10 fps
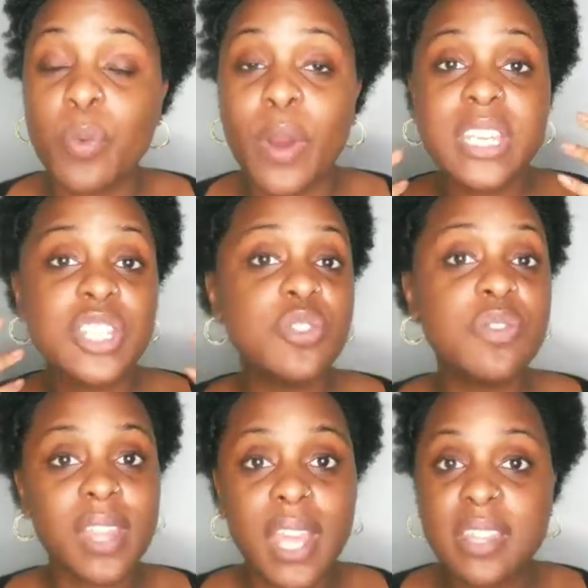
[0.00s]
The way that
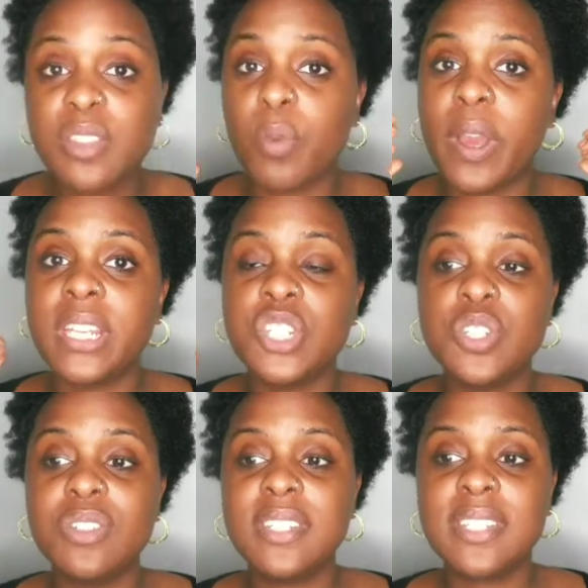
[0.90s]
you think, the way
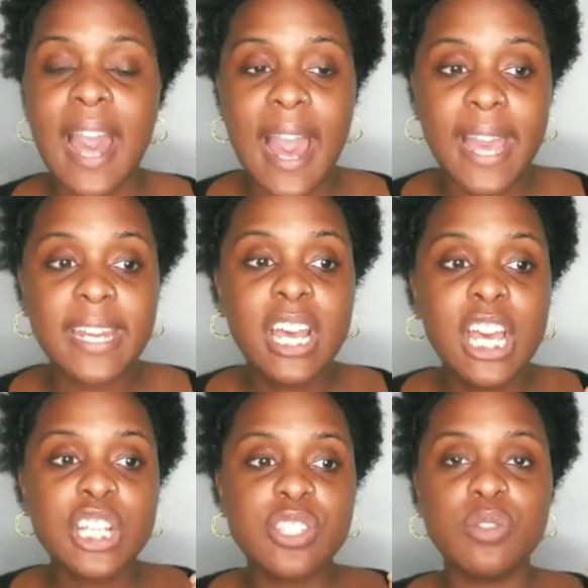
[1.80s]
that you decide
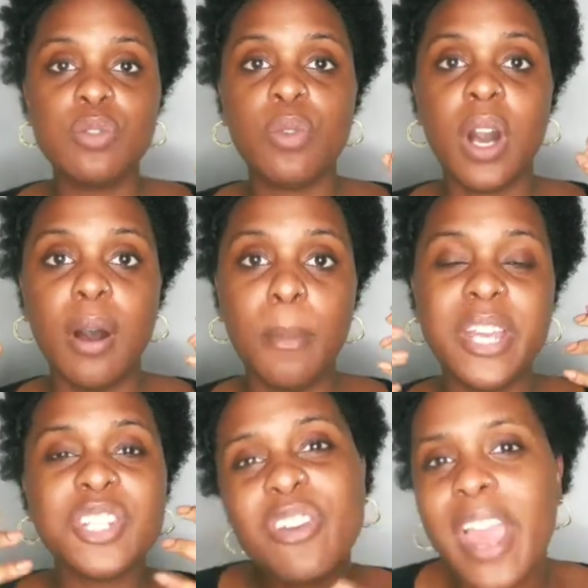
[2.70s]
to
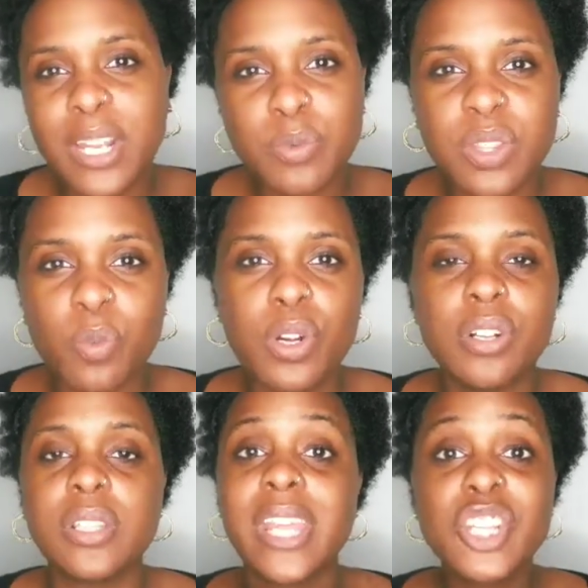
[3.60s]
interact with the
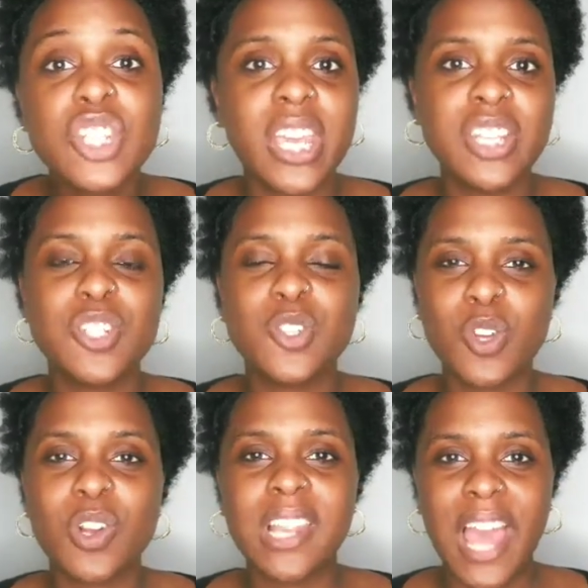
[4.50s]
world, that changes
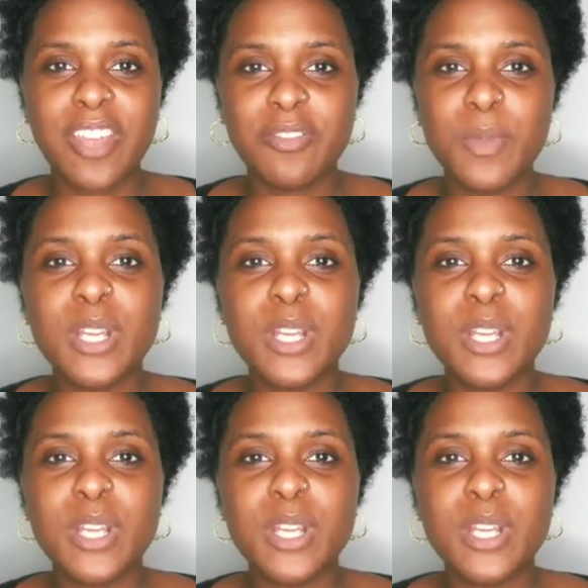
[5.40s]
your life,